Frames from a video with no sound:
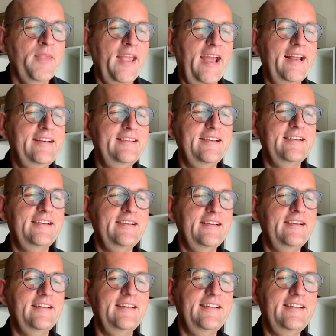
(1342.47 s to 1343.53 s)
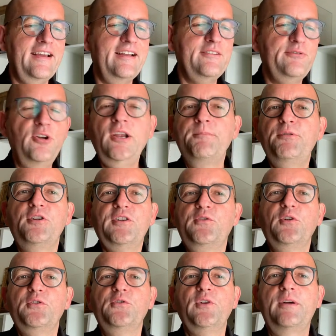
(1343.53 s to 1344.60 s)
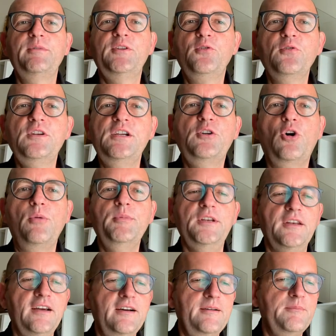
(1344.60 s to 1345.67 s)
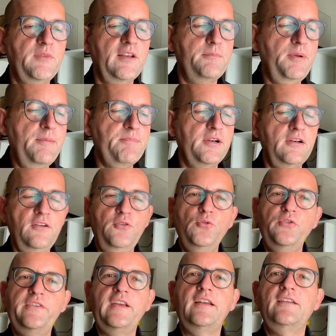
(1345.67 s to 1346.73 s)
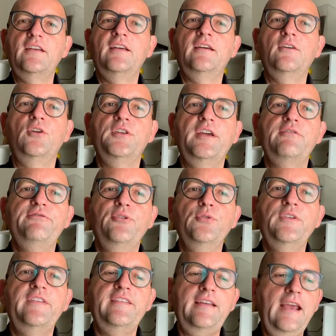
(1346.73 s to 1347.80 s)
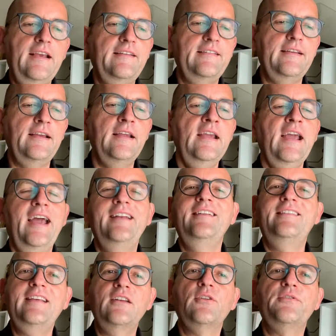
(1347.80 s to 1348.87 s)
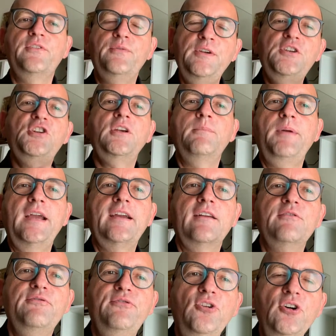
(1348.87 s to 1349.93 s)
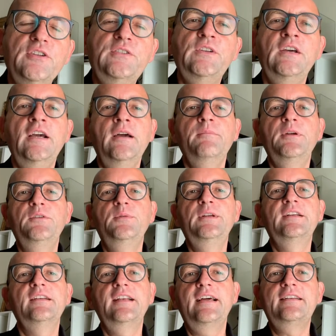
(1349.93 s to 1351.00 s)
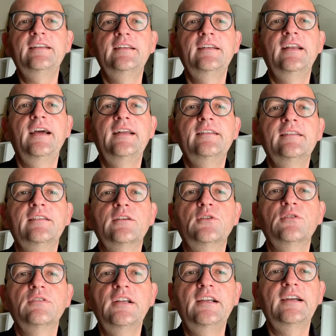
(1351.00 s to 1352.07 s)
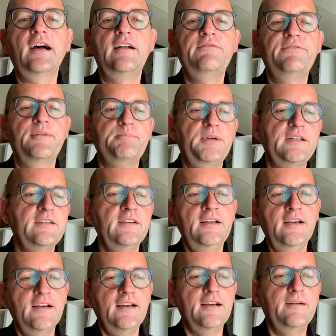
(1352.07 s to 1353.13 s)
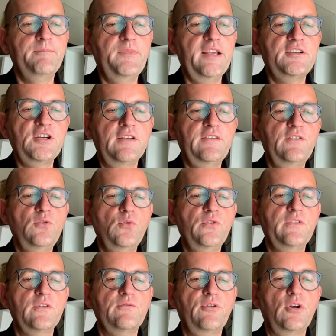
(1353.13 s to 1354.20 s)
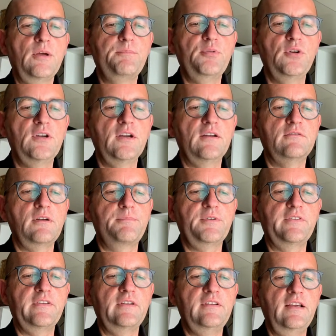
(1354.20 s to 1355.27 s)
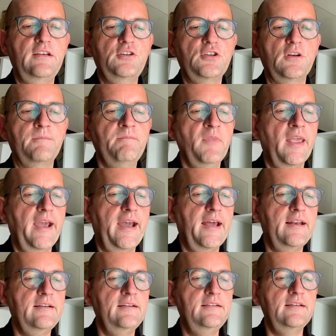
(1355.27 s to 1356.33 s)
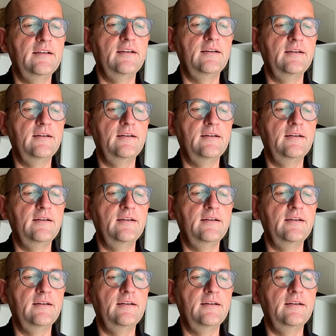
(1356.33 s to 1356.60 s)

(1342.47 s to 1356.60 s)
And Volapuk is also, I mean, totally common that people use that on their phones texting, and instead of switching back and forth between the Latin and the Cyrillic alphabet, they just use the Volapuk representation and